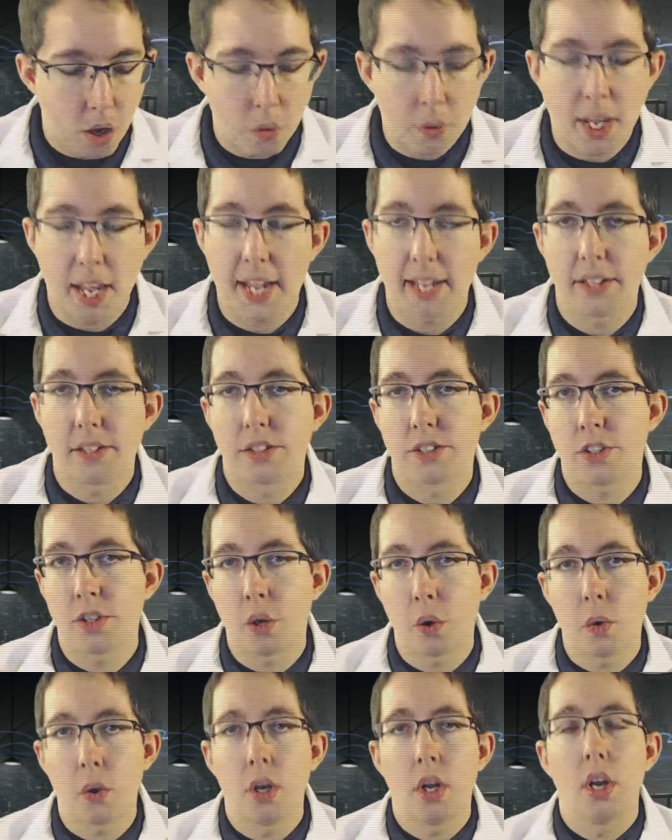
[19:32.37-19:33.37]
Okay,
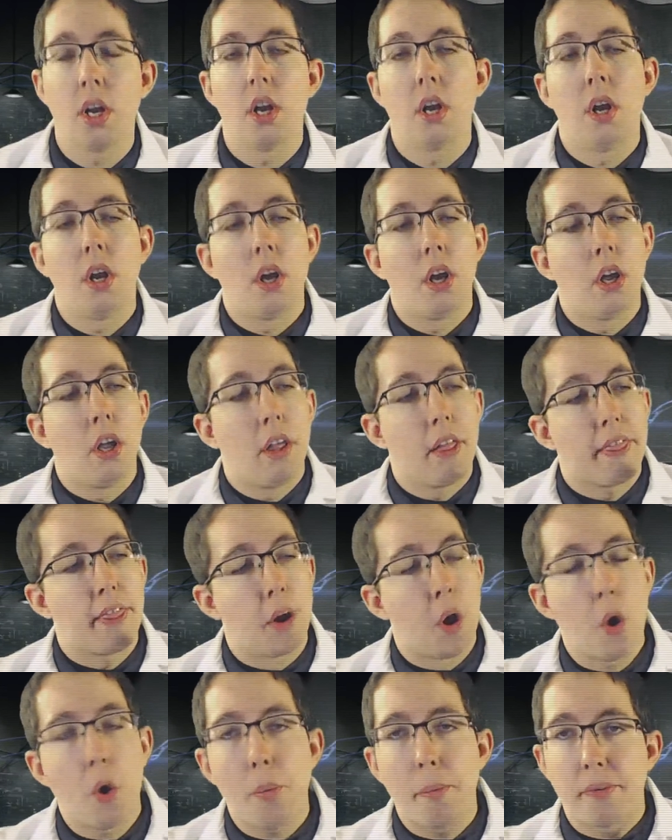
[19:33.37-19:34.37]
so
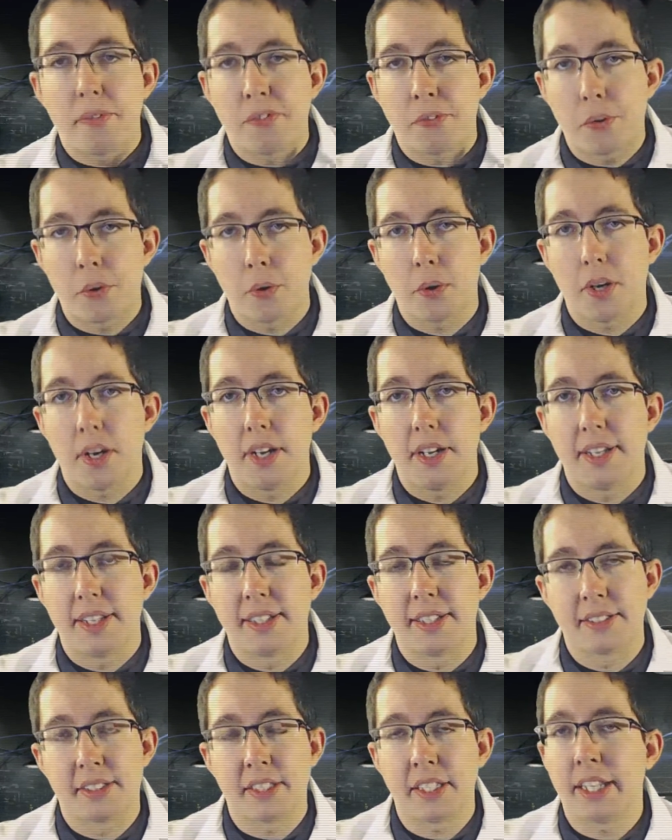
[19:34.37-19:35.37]
the hope for
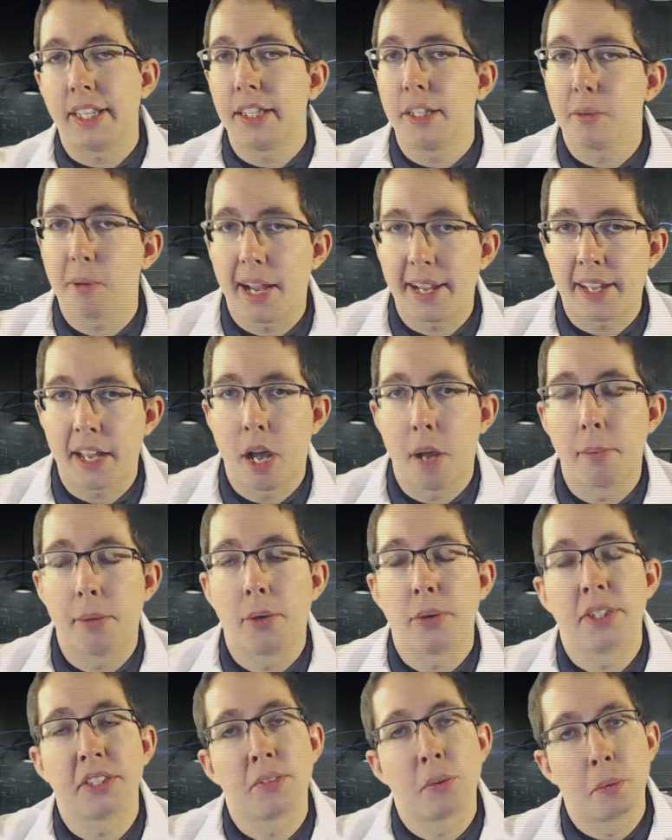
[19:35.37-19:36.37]
the Saheeli Rai
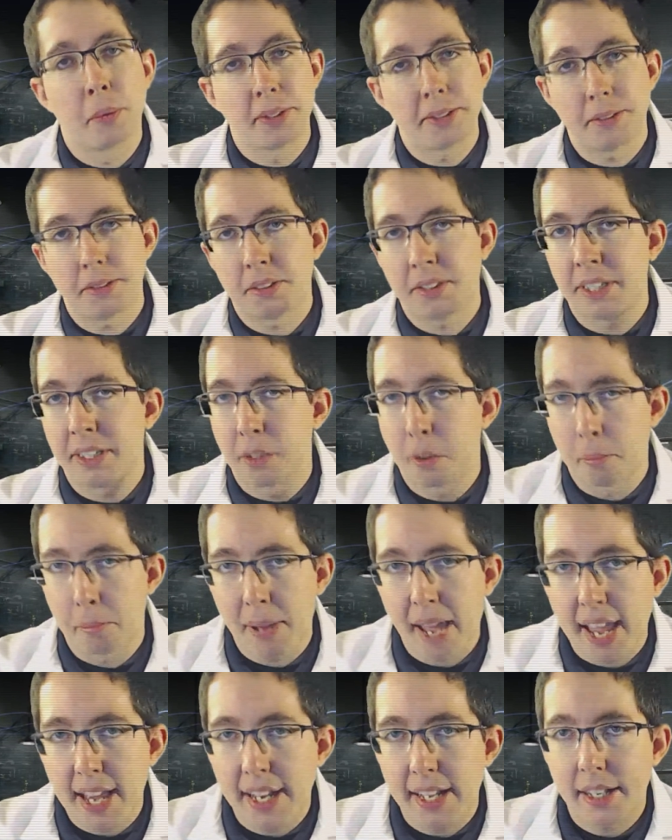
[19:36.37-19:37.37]
combo is for Wizards to either
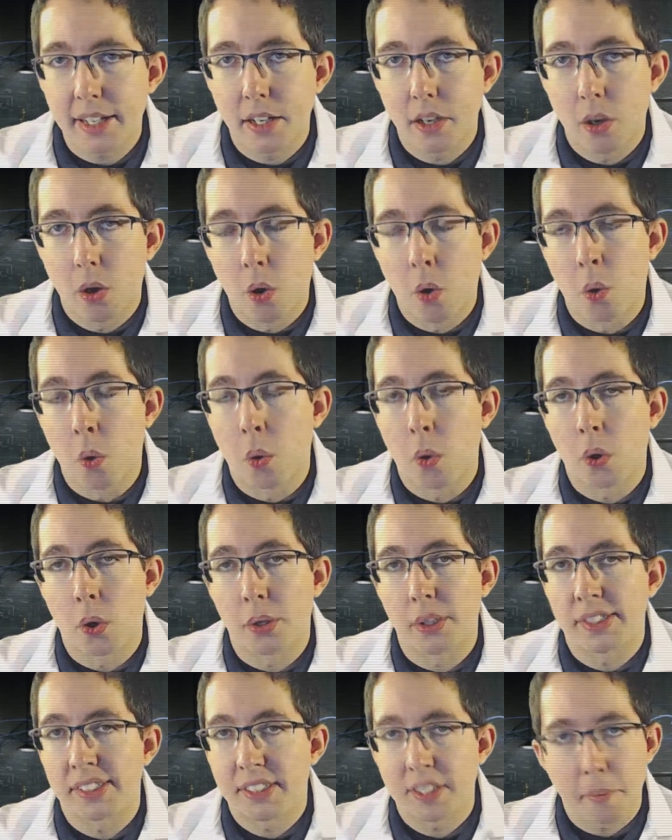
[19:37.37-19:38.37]
ban it
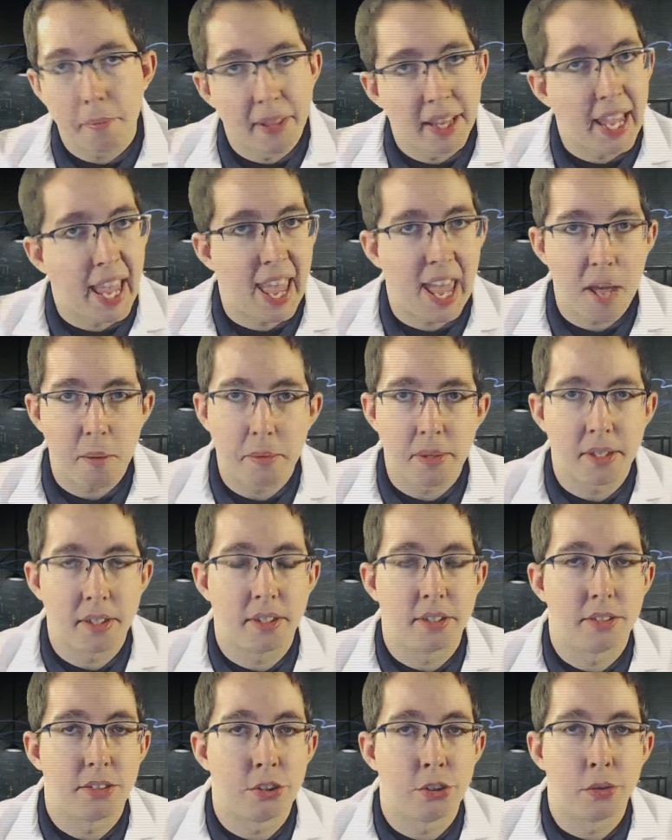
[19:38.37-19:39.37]
or something
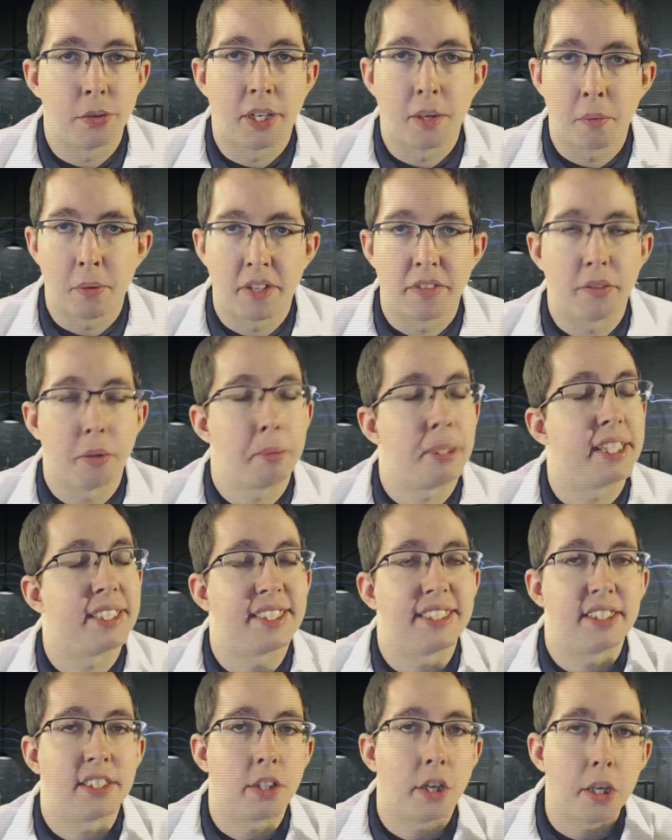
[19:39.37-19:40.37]
happen to get rid of it,
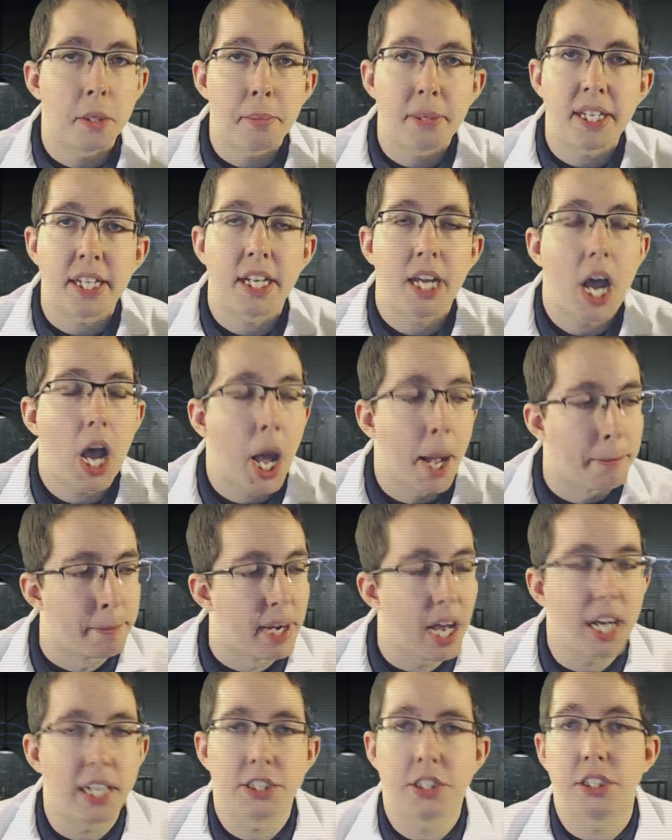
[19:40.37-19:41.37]
because it's going to be
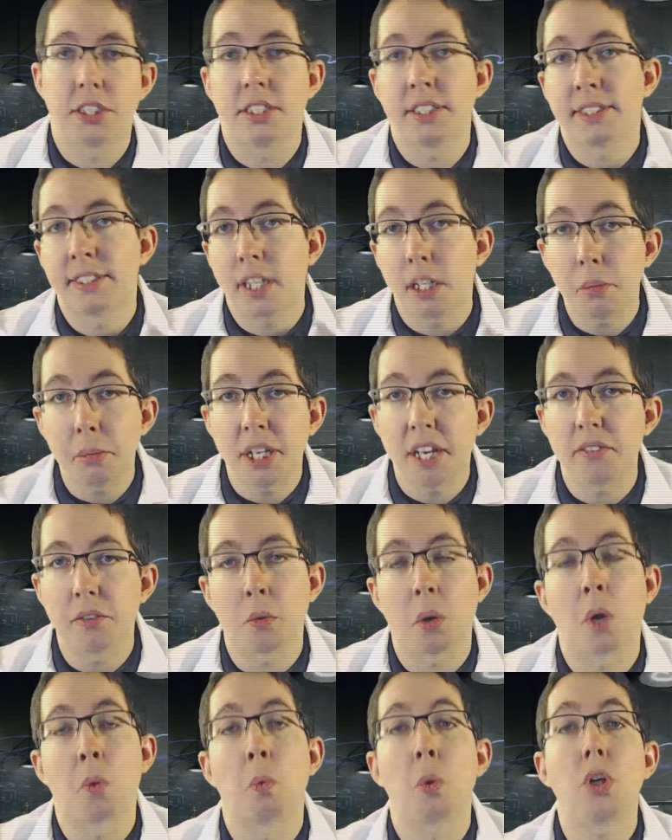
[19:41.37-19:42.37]
obnoxious. It's going to be
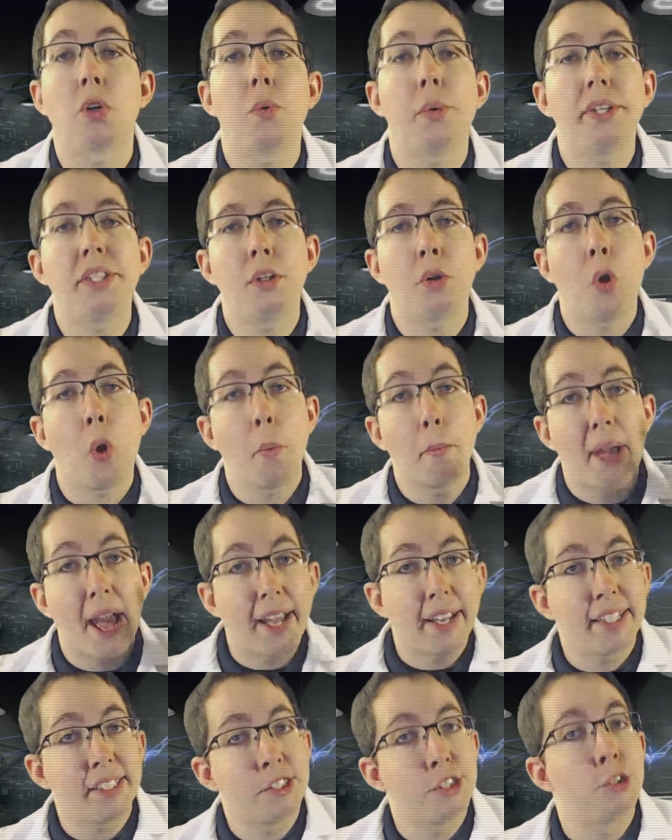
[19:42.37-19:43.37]
everywhere. We're going to go
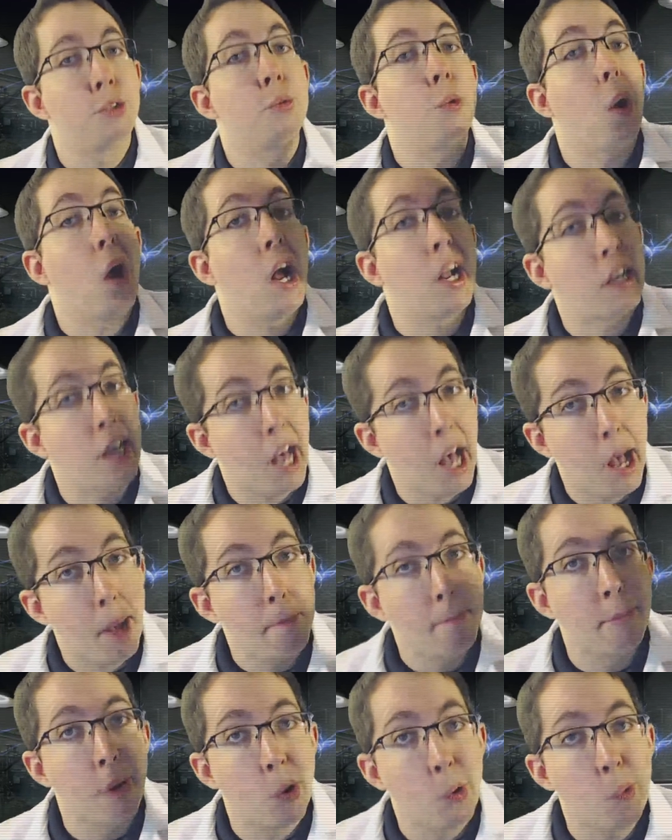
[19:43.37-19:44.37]
back into a
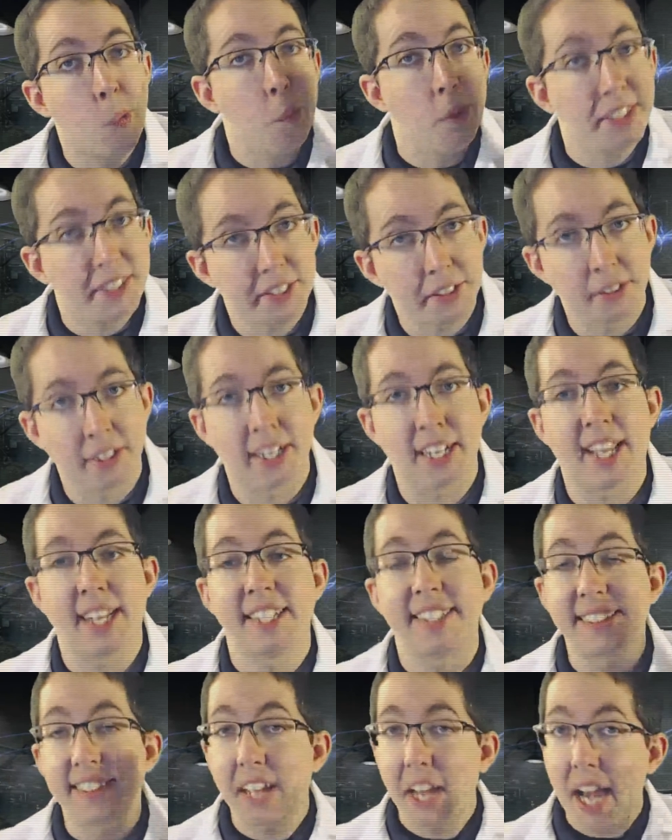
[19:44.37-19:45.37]
combo winter
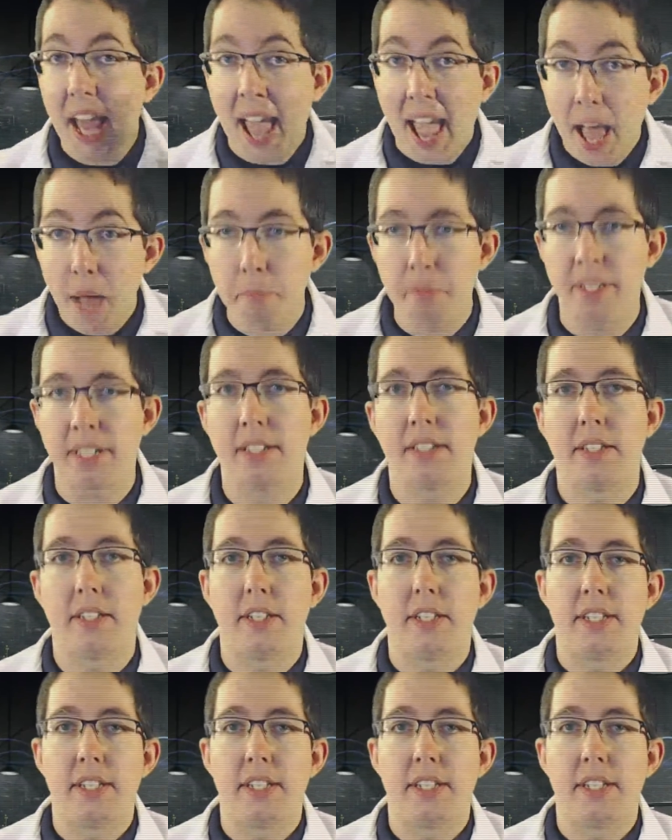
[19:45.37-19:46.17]
again. It's going to happen.